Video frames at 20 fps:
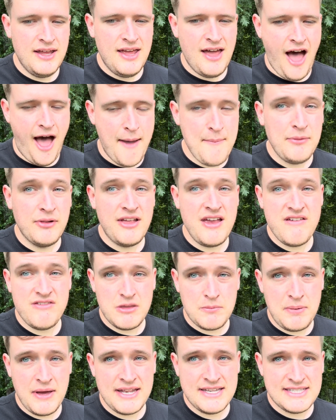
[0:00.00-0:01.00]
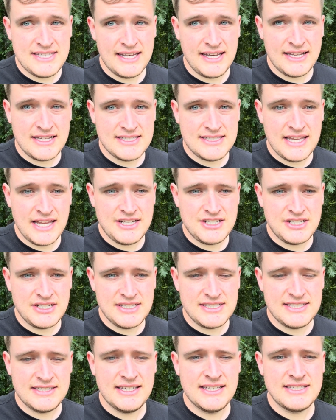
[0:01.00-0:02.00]
I believe the Penn State Extension
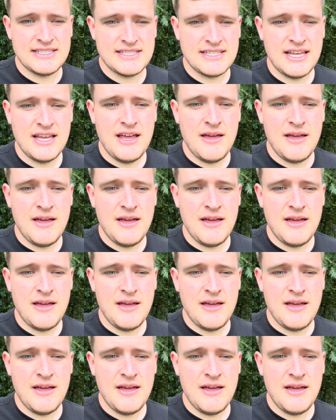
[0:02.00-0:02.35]
says